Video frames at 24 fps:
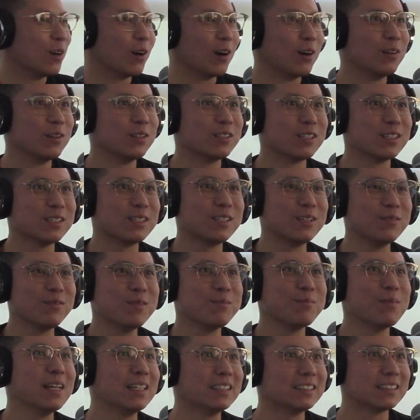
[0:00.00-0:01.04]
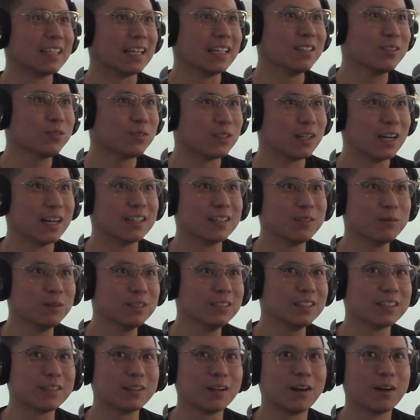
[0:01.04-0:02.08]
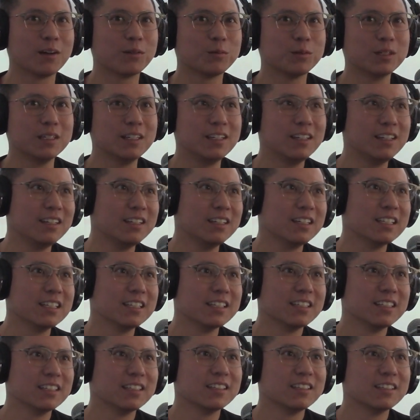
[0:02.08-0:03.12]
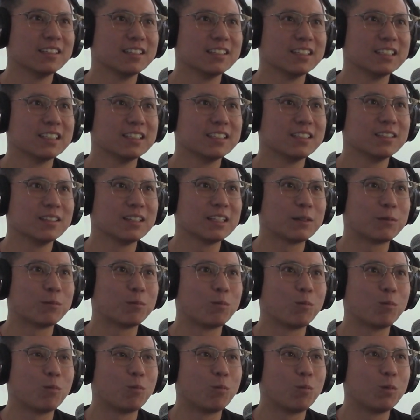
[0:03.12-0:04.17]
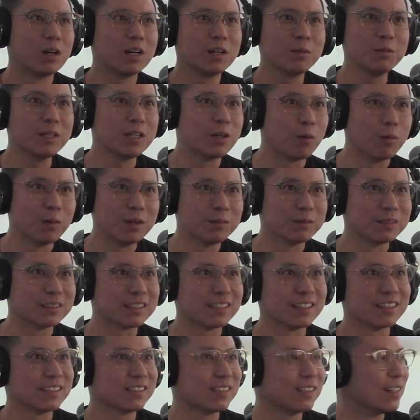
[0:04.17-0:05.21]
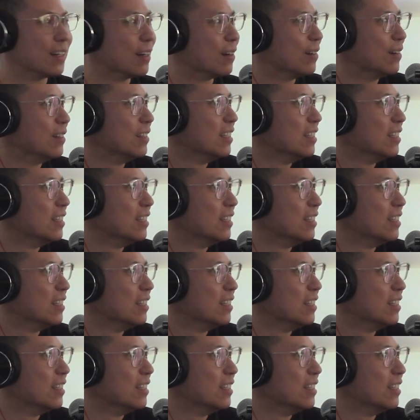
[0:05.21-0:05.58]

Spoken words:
Does this even make sense for anyone? Like, are we, like, where are we going with this, you know?